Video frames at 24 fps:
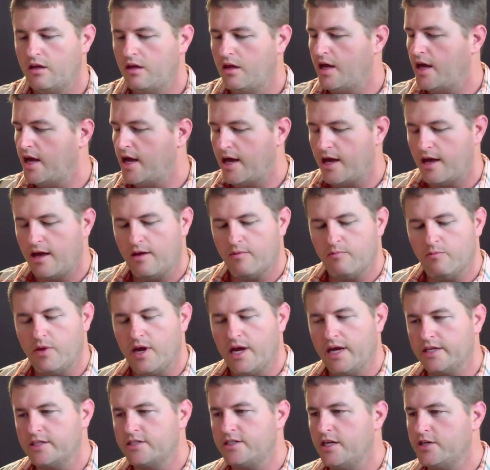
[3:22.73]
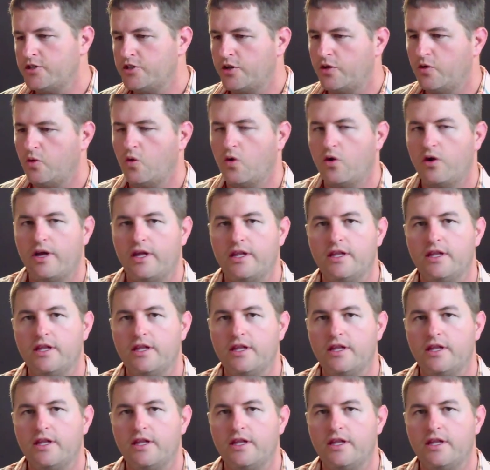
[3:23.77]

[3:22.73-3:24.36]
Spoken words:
my extension cord,